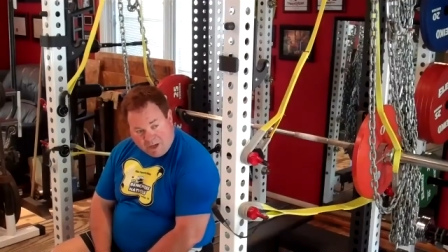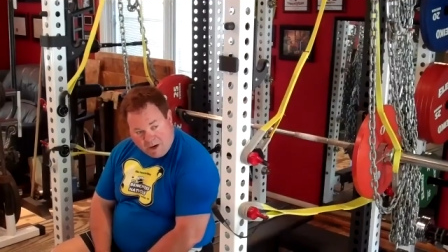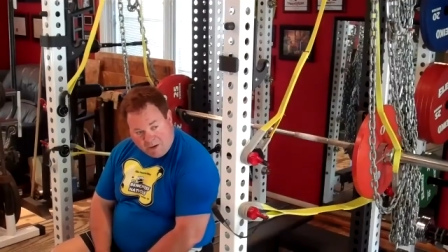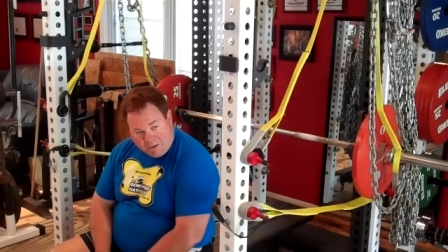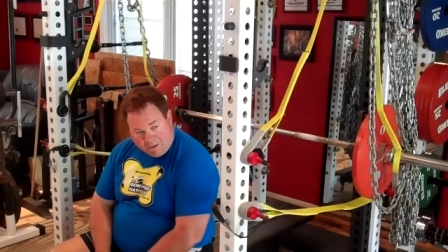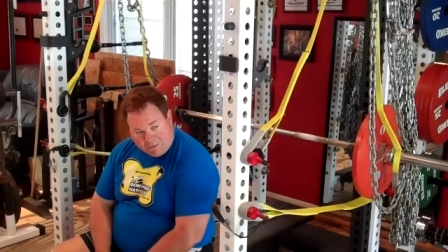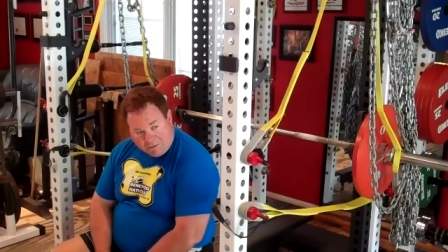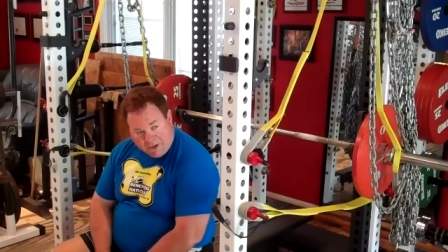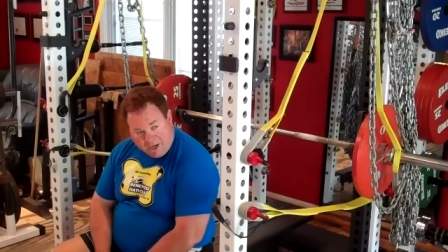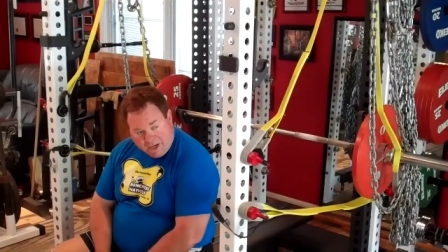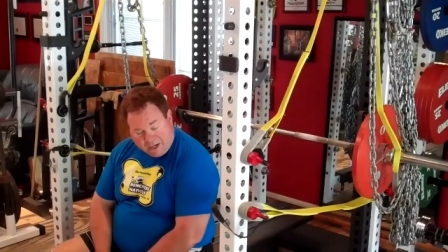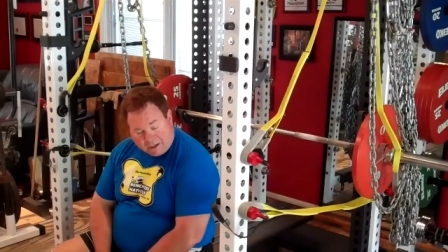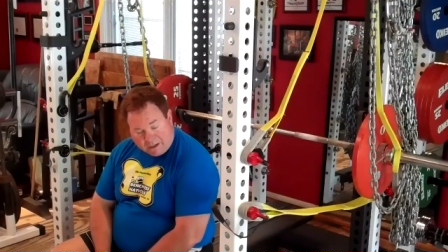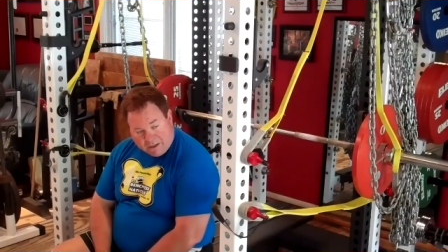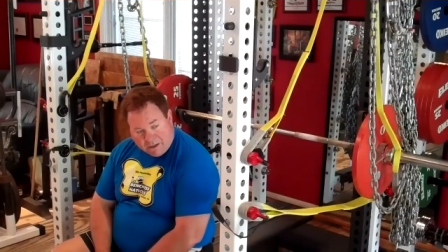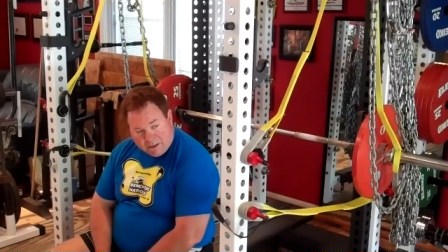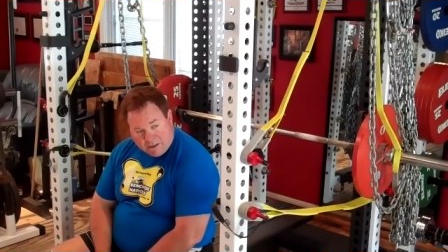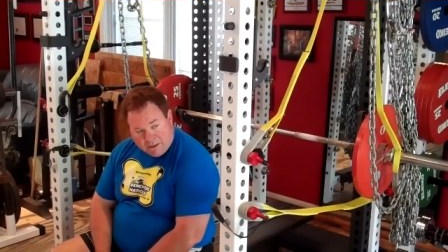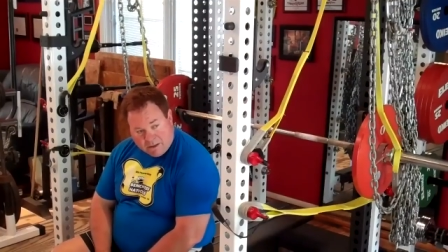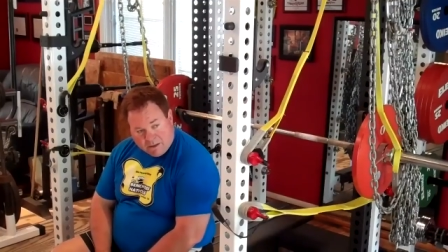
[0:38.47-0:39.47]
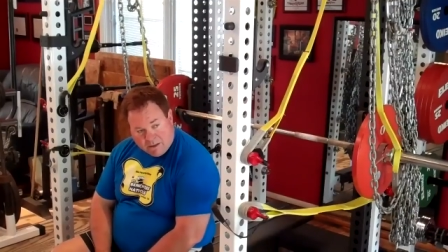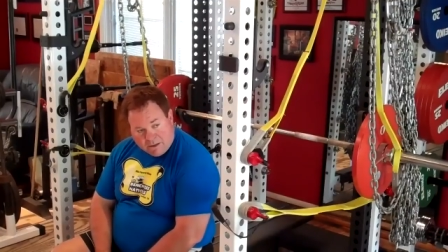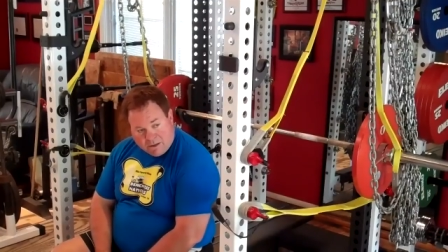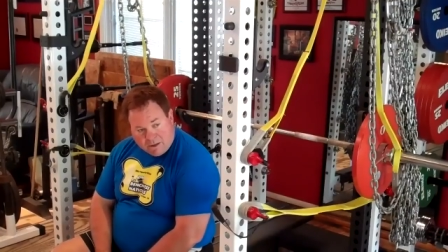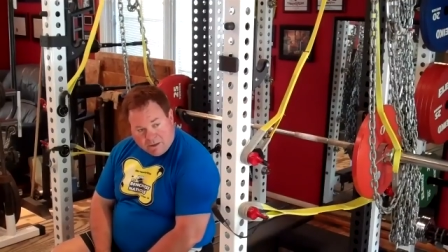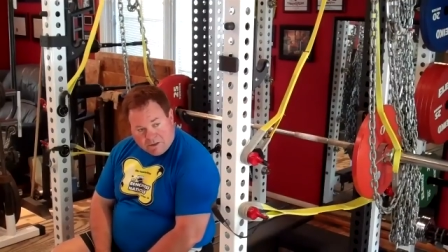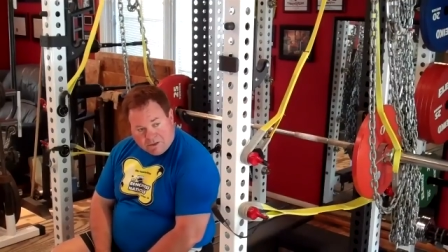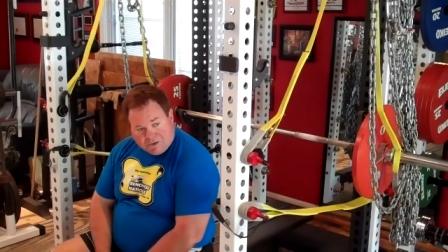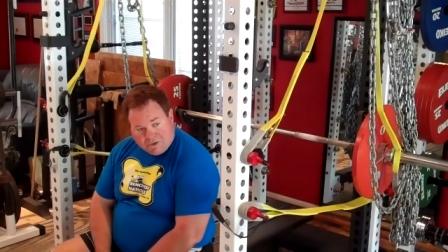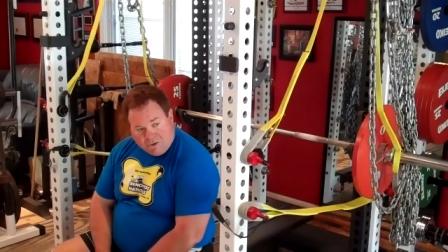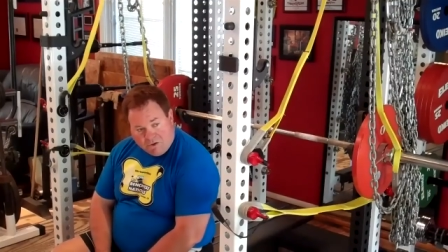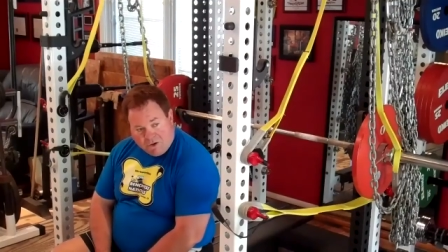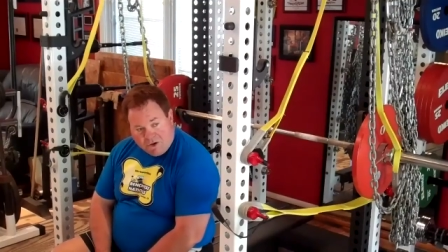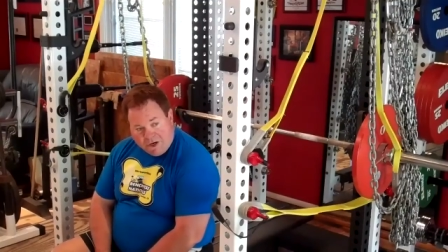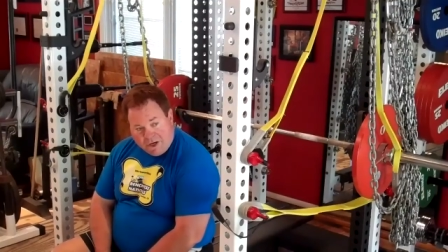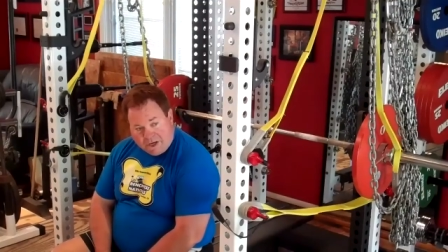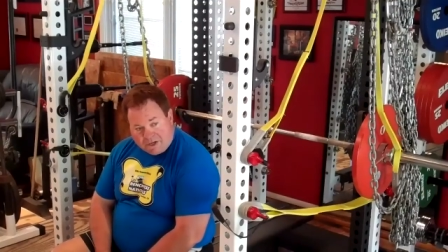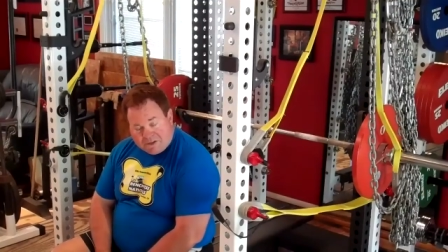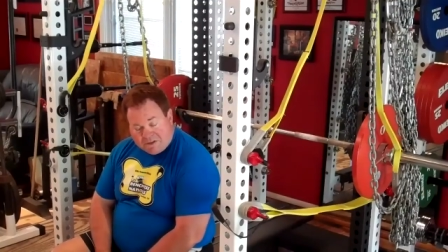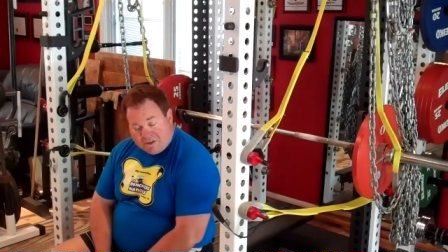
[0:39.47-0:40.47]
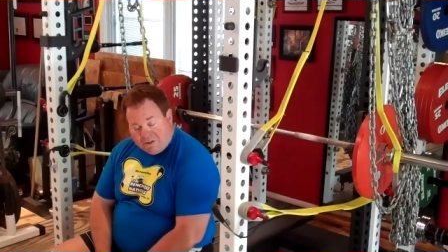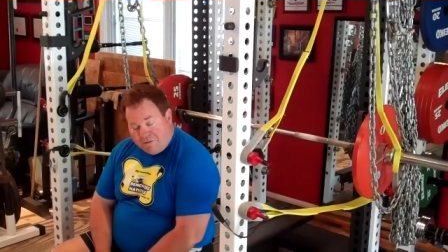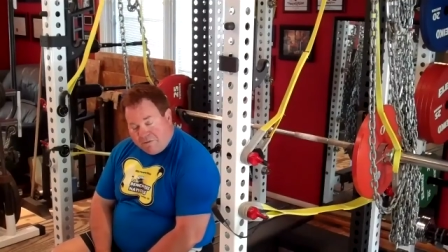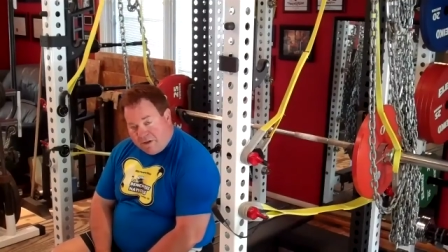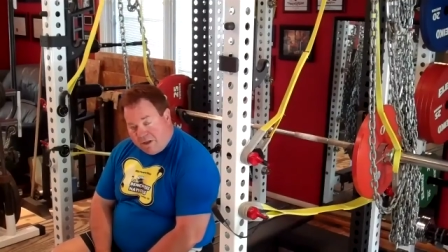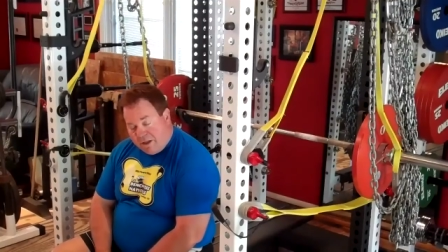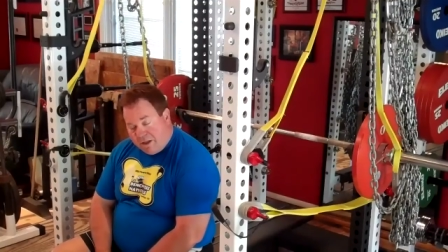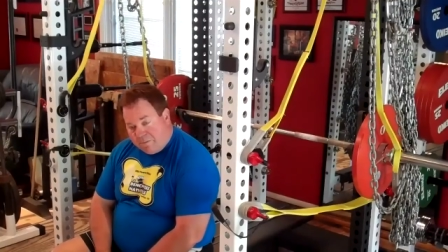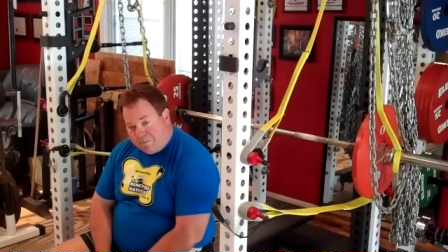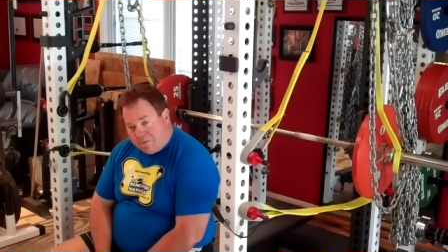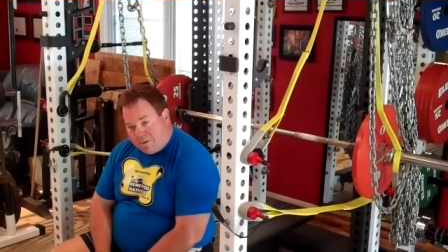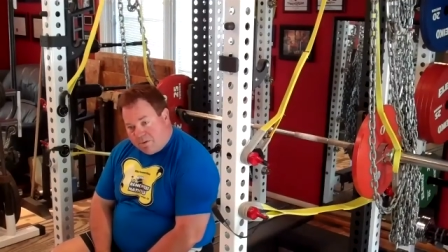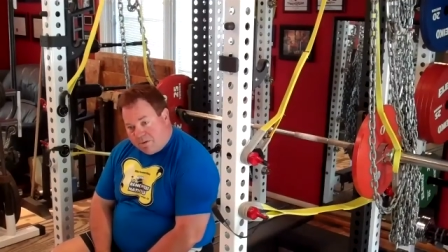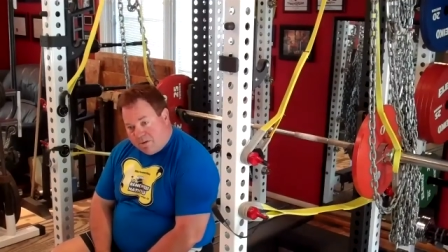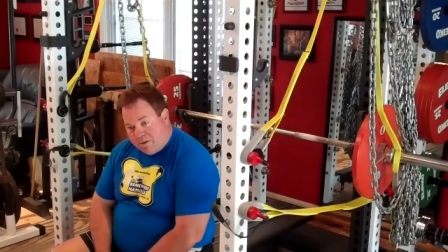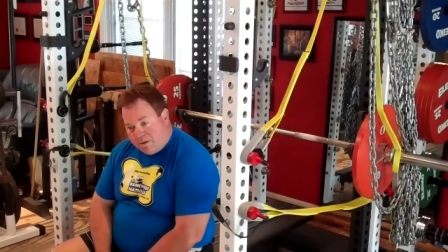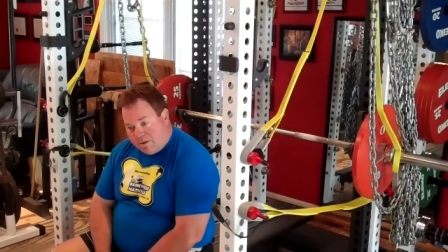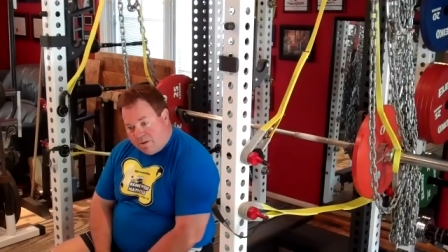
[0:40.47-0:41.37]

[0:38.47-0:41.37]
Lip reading: power rack. Sorinex developed